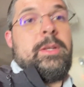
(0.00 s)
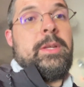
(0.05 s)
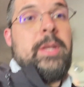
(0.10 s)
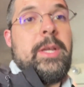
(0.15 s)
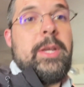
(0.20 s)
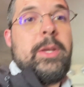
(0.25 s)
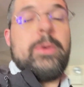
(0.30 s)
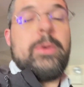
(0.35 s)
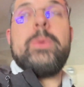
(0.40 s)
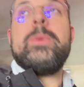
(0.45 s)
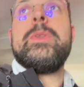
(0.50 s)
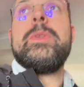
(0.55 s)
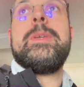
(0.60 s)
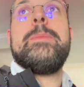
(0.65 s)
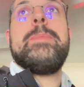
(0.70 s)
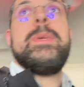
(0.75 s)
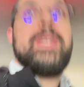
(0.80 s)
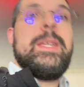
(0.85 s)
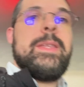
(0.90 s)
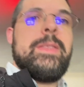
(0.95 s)
It could only
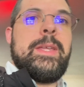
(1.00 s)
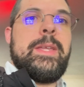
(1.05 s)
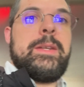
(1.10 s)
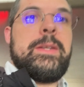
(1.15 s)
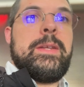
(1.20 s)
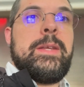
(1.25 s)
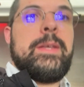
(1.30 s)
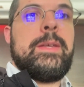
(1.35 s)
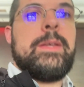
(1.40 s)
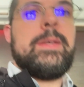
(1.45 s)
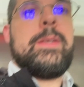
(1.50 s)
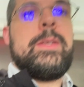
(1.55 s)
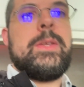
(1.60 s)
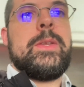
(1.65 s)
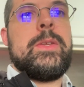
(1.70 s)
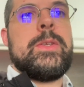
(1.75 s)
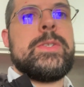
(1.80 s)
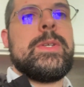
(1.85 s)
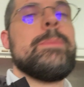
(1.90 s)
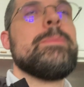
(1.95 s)
be that
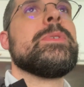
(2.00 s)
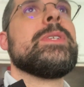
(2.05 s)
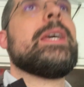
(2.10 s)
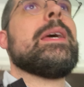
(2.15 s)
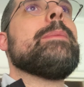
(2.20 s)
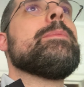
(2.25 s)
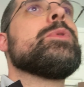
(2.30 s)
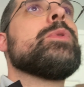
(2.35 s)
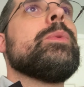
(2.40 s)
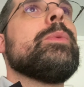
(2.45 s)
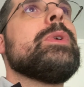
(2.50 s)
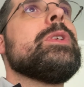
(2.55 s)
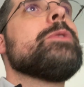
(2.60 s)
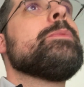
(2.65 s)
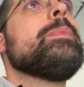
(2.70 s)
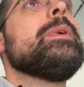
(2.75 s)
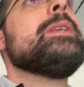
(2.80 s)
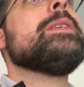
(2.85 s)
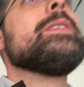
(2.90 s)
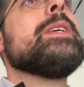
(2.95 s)
sometimes when we
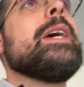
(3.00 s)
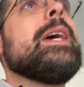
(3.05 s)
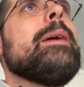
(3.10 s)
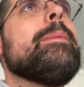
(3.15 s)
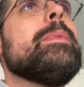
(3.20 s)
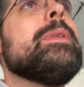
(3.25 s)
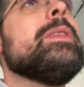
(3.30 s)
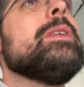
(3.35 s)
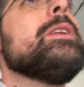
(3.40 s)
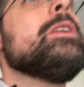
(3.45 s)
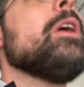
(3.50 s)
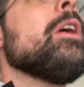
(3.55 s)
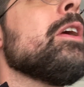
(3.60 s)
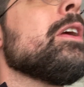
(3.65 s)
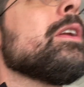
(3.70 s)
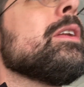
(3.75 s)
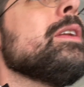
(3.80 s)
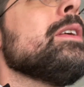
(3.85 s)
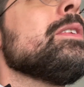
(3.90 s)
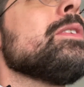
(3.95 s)
spend time in the
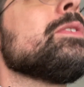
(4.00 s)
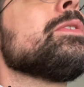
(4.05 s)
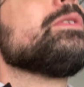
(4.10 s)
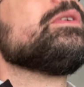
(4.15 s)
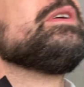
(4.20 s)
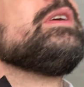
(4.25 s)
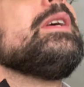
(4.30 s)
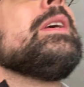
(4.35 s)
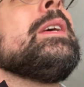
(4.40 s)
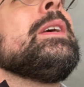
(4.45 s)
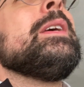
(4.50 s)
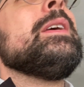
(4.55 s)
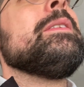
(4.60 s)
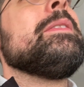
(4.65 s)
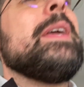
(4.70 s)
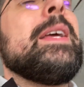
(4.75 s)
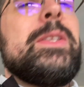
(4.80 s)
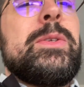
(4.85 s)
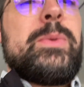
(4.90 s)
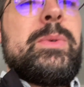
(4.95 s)
darkness,
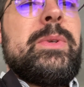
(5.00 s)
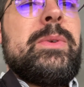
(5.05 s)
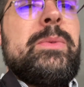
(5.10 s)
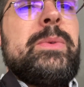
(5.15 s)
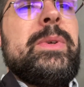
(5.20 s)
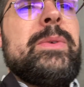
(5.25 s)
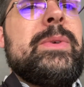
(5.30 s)
that's when we